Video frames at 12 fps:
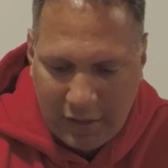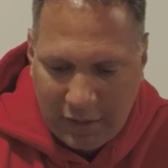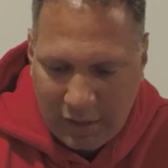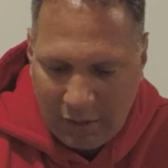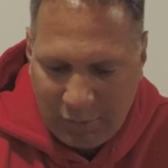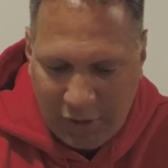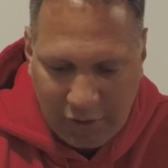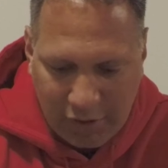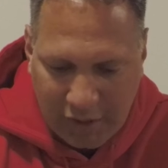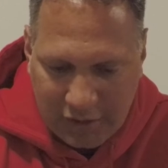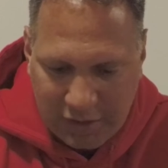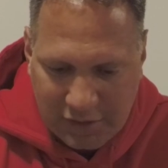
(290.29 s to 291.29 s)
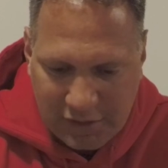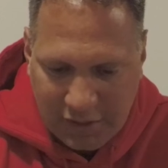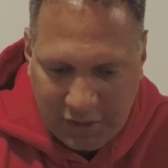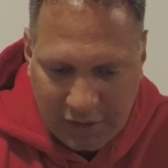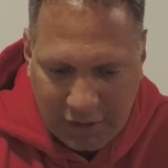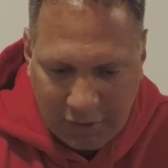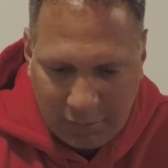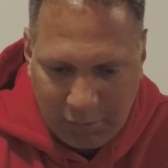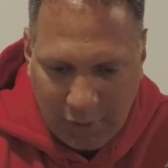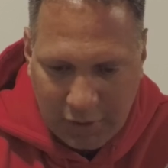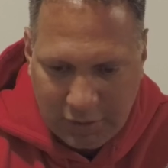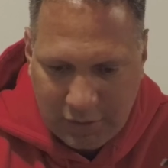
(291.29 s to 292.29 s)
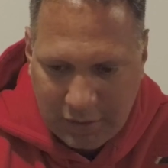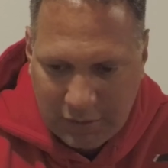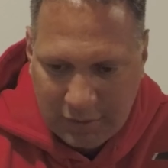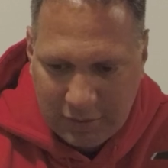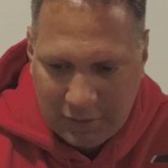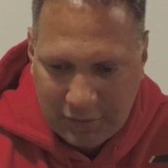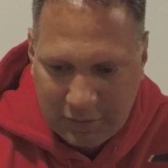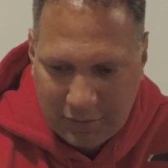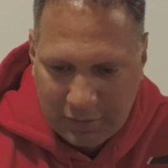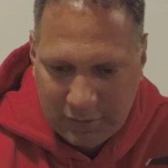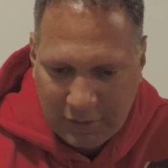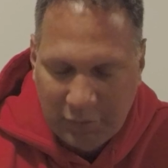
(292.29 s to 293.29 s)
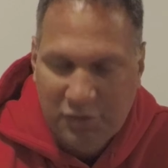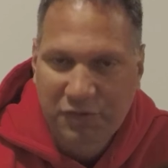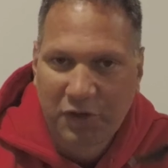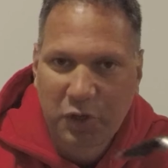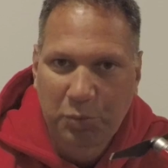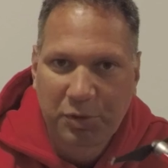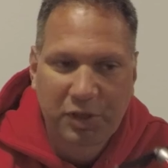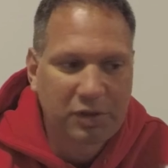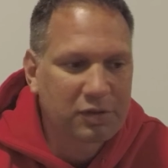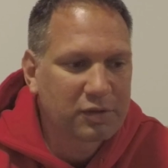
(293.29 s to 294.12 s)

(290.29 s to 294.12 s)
I'm eager to get this thing in the air, but it was fun to open it.